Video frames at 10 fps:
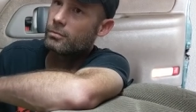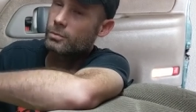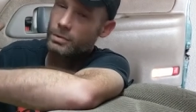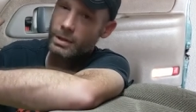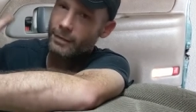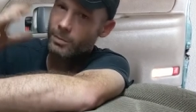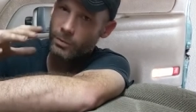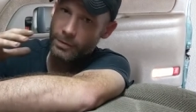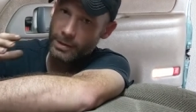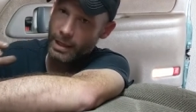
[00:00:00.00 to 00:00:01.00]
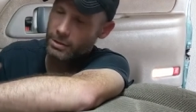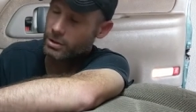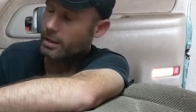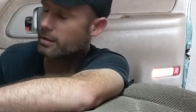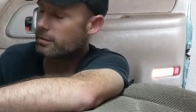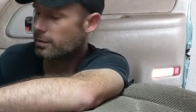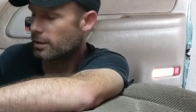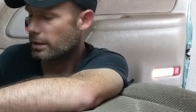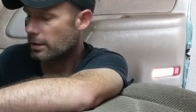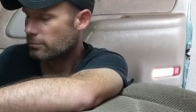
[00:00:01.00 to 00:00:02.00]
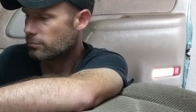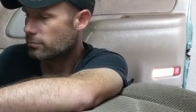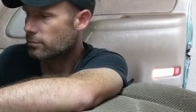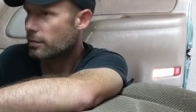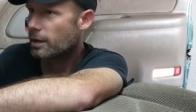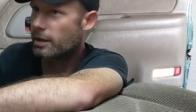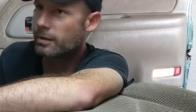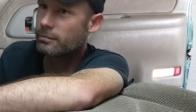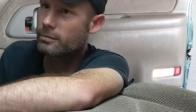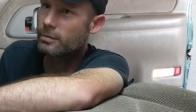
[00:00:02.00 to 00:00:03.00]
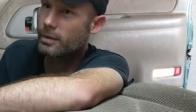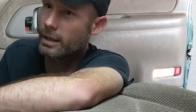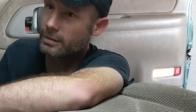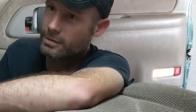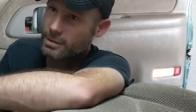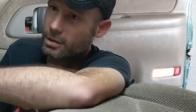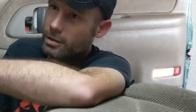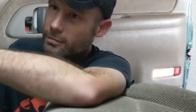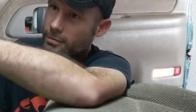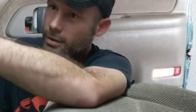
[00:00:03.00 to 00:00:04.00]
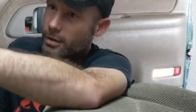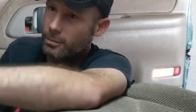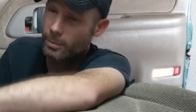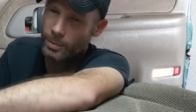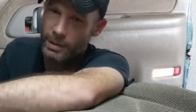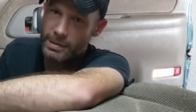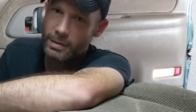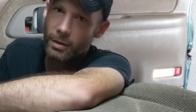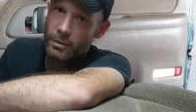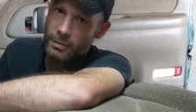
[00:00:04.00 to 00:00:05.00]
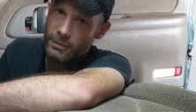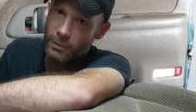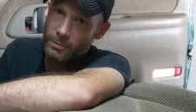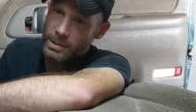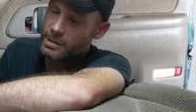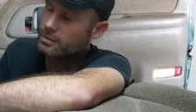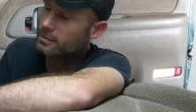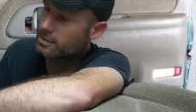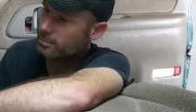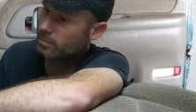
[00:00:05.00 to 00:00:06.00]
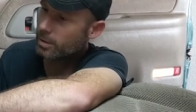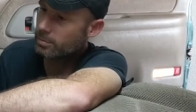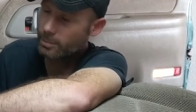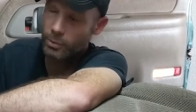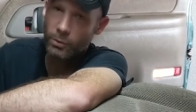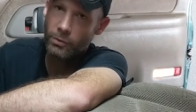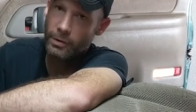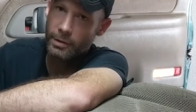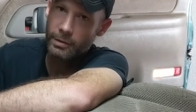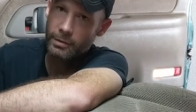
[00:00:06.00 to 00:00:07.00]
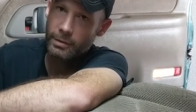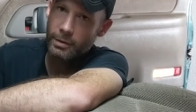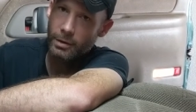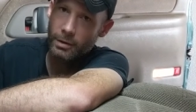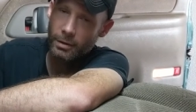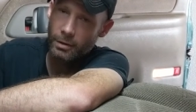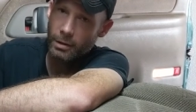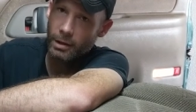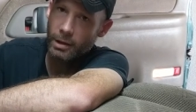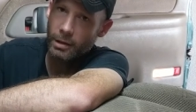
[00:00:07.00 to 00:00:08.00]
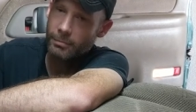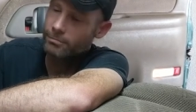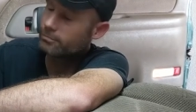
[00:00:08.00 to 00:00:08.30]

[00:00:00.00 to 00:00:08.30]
we're just gonna have to pull the dash out um, and and start replacing all those foam seals, probably pull the um,